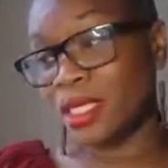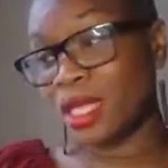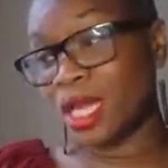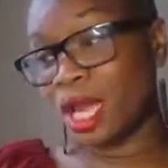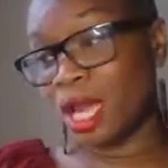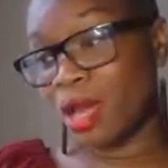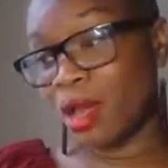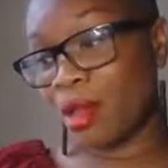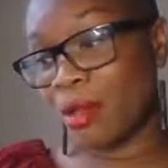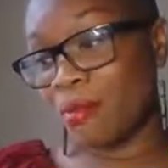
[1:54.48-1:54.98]

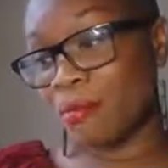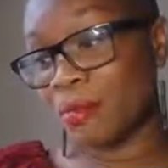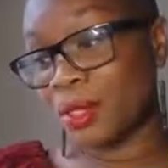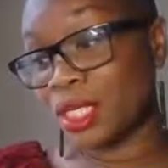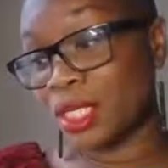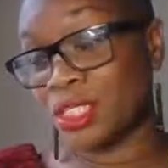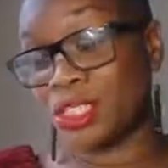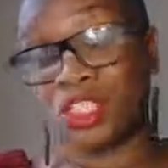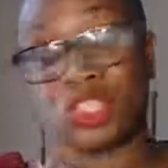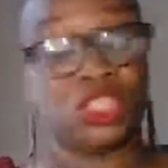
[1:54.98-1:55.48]

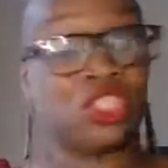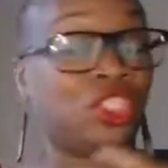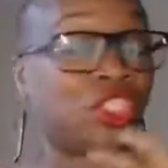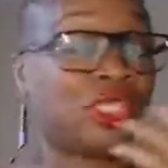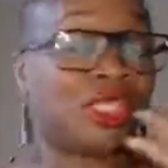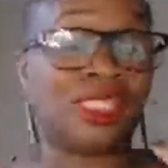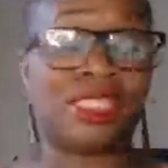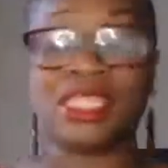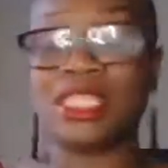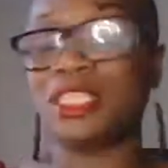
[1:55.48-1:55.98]
Because just to
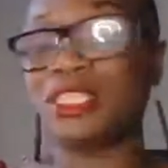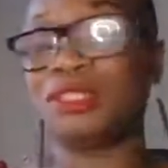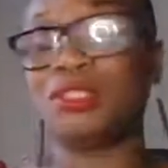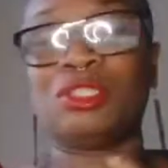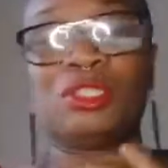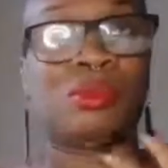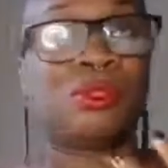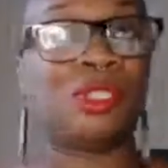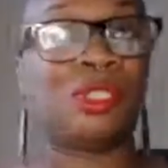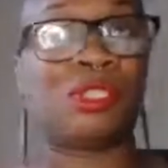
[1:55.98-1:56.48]
continue
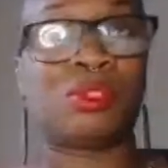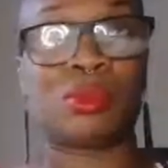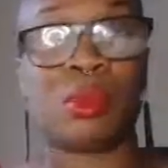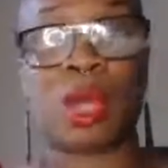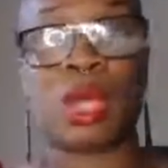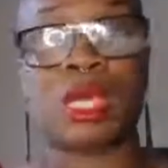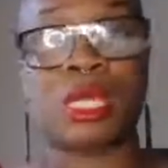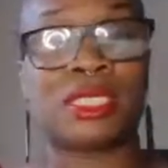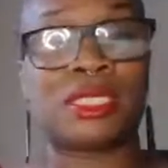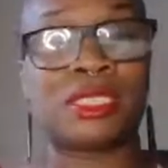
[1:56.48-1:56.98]
doing this
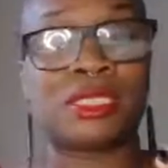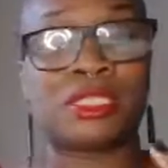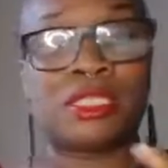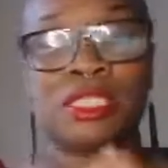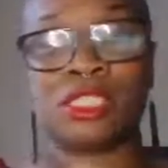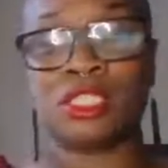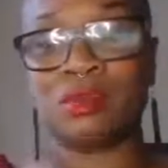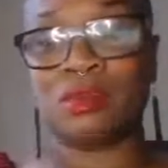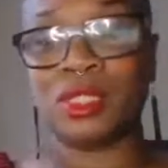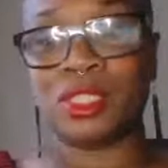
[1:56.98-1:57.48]
work and
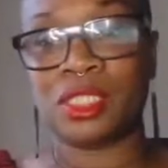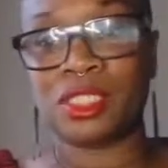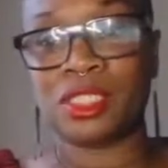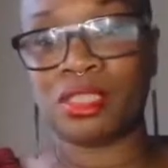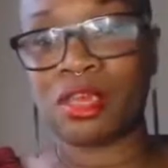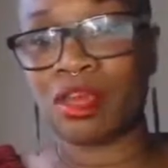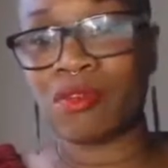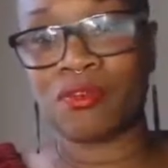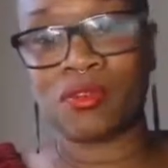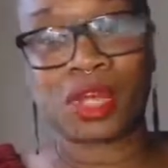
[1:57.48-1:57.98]
continuing to
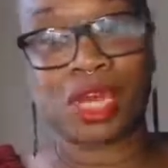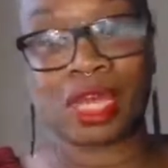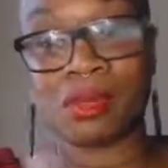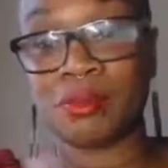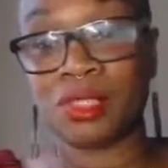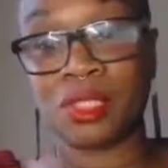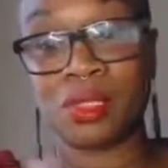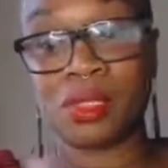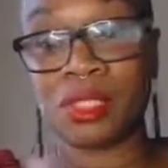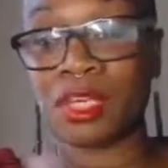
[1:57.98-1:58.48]
serve, and I
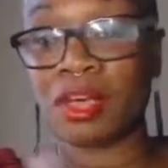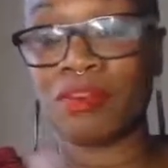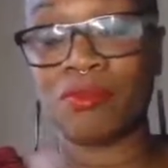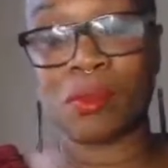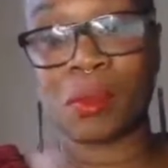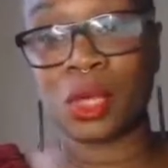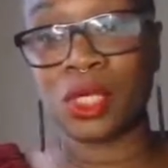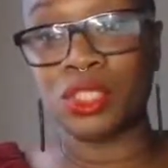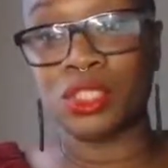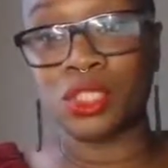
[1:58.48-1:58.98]
absolutely
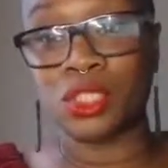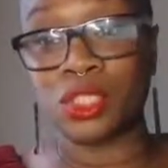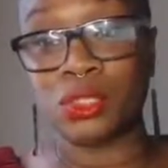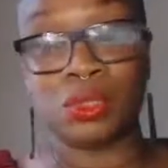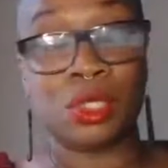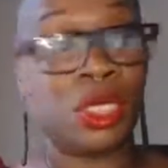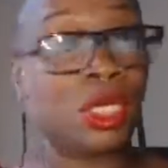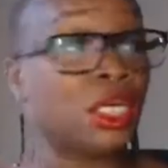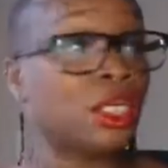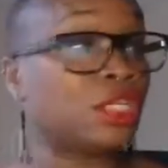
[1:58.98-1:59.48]
love what I
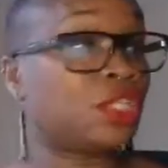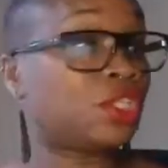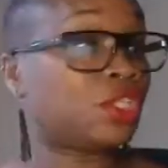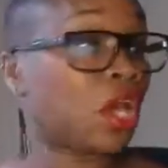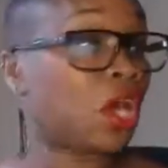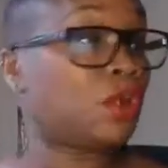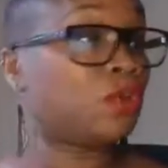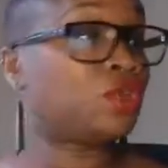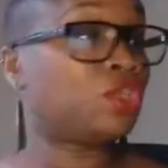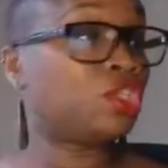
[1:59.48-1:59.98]
do.
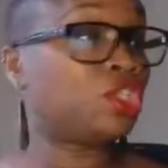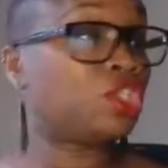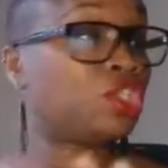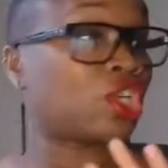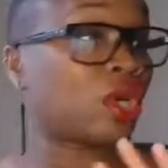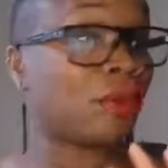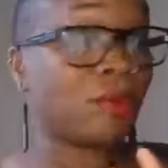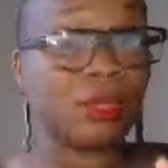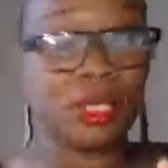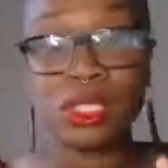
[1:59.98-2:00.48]
So just
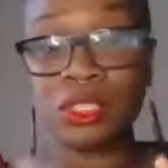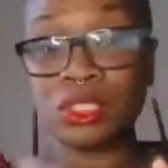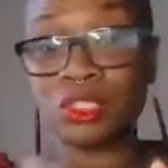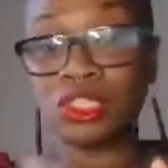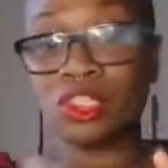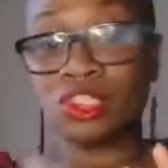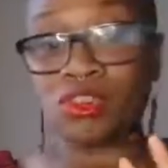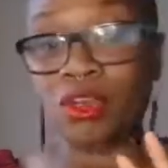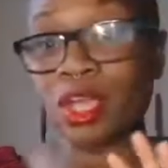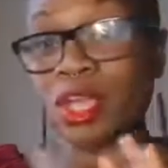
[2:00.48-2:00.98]
jumping
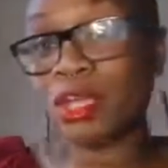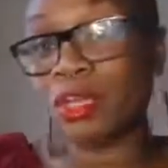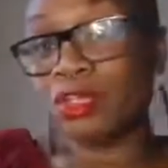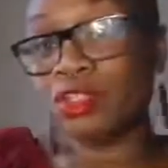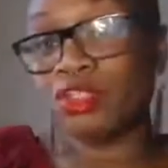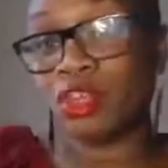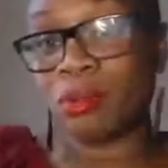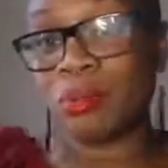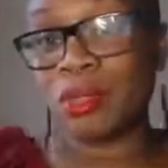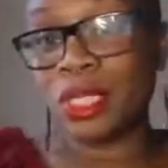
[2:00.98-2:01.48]
into
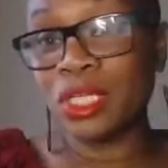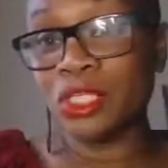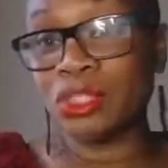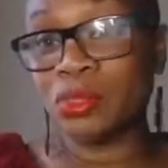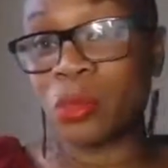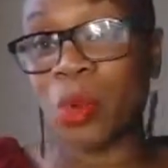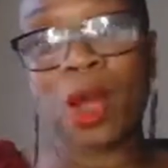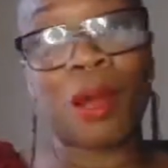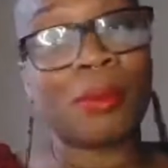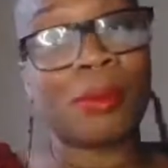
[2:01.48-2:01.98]

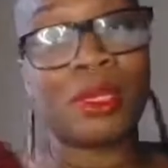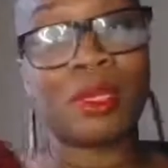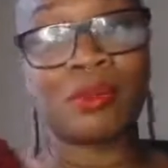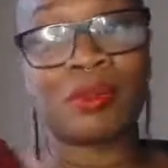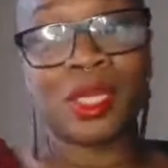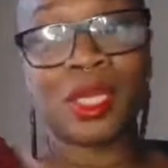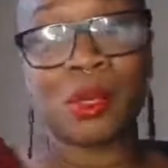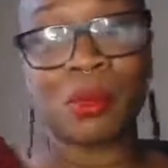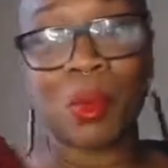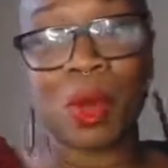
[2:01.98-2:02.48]
what I'm going to
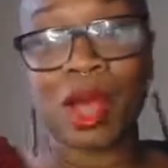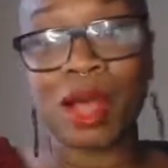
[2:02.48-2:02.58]
be